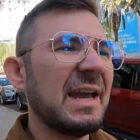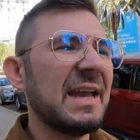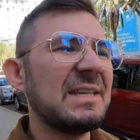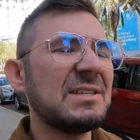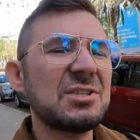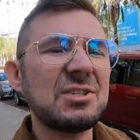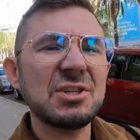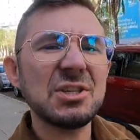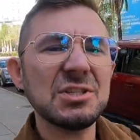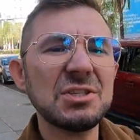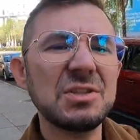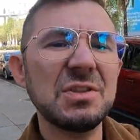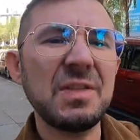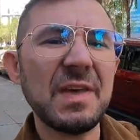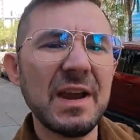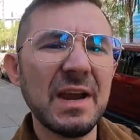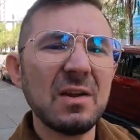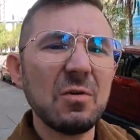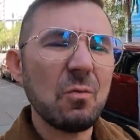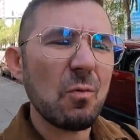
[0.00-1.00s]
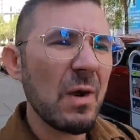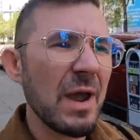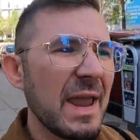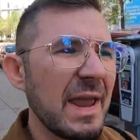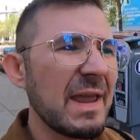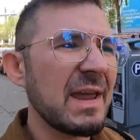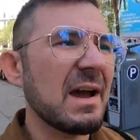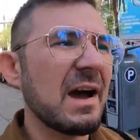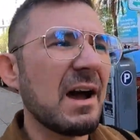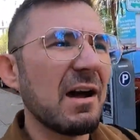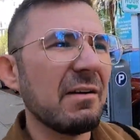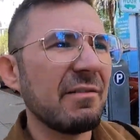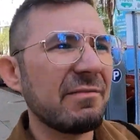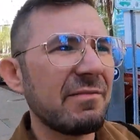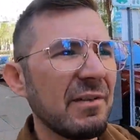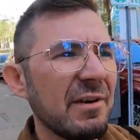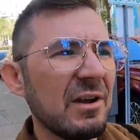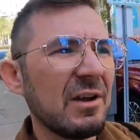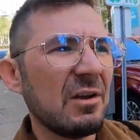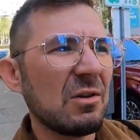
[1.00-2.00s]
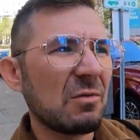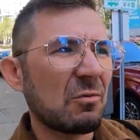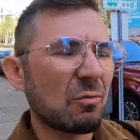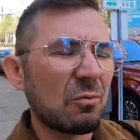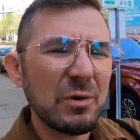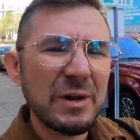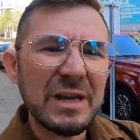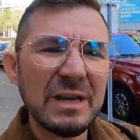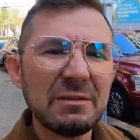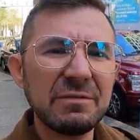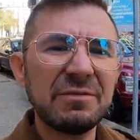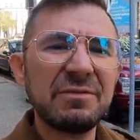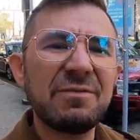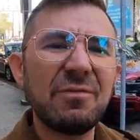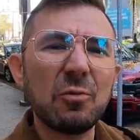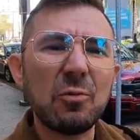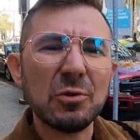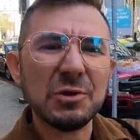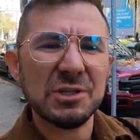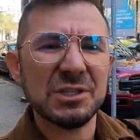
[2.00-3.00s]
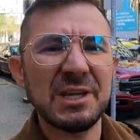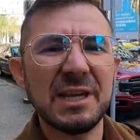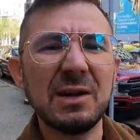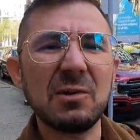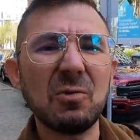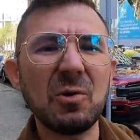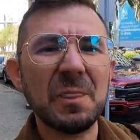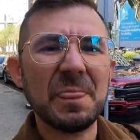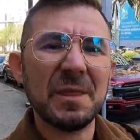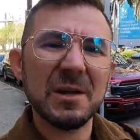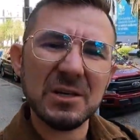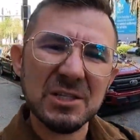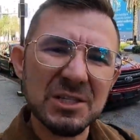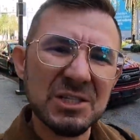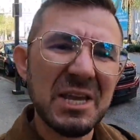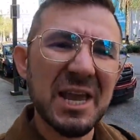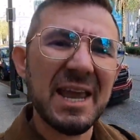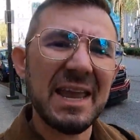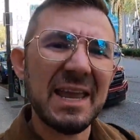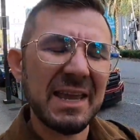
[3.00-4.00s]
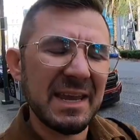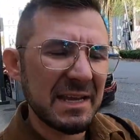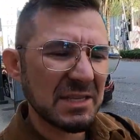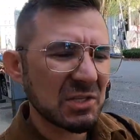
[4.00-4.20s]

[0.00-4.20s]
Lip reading: it's just their way of reinforcing what they're saying.